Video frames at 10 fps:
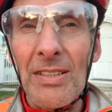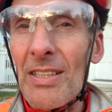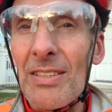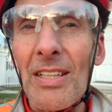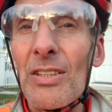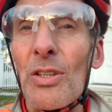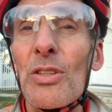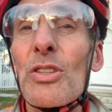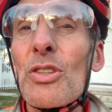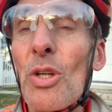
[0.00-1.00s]
These things are
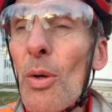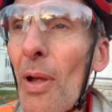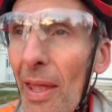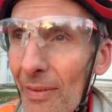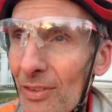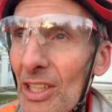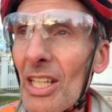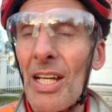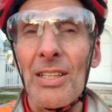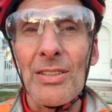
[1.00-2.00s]
so
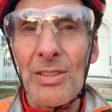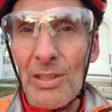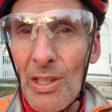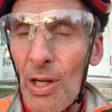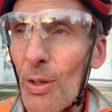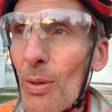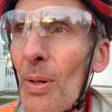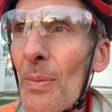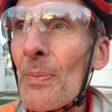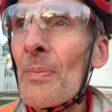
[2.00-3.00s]
heavy and slow,
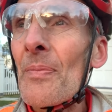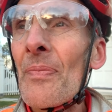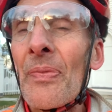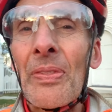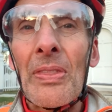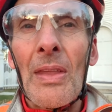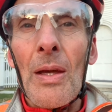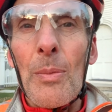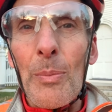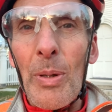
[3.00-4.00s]

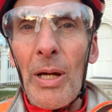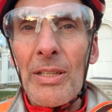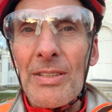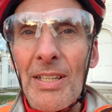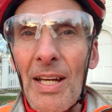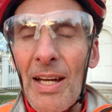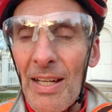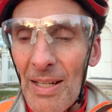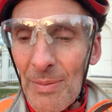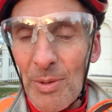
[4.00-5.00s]
but
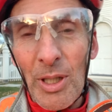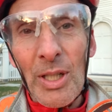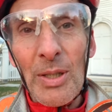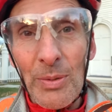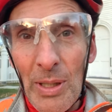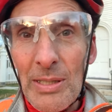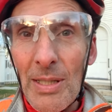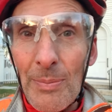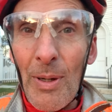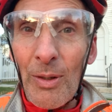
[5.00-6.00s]
uh, I'm gonna race
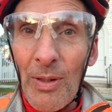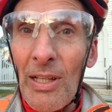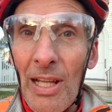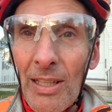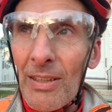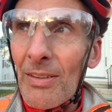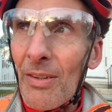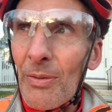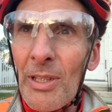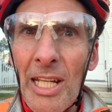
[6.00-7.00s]
up Mount Greylock in
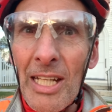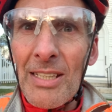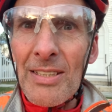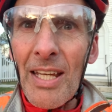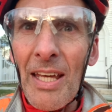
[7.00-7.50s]
three days.